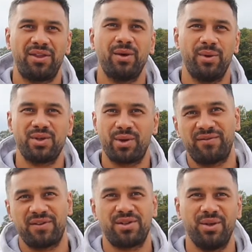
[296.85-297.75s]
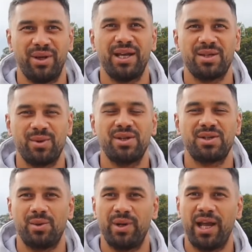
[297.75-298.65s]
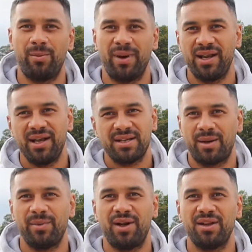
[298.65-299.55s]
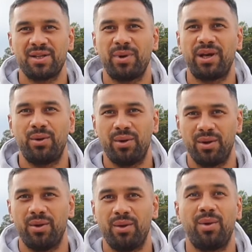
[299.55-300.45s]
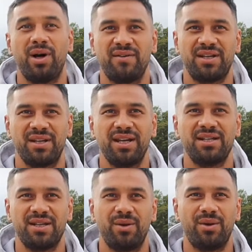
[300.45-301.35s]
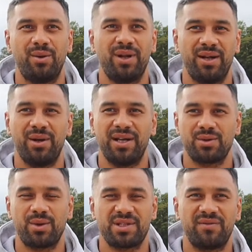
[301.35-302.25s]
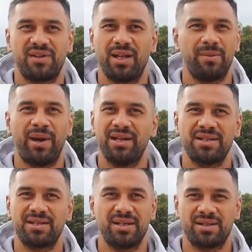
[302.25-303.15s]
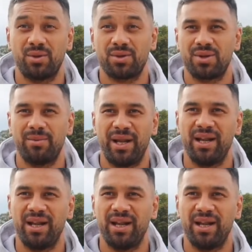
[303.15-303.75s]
I think we're used to it after 2 years. We're used to it now. But something like this, bringing all the wives and kids and all that sort of stuff together, mate, it's awesome.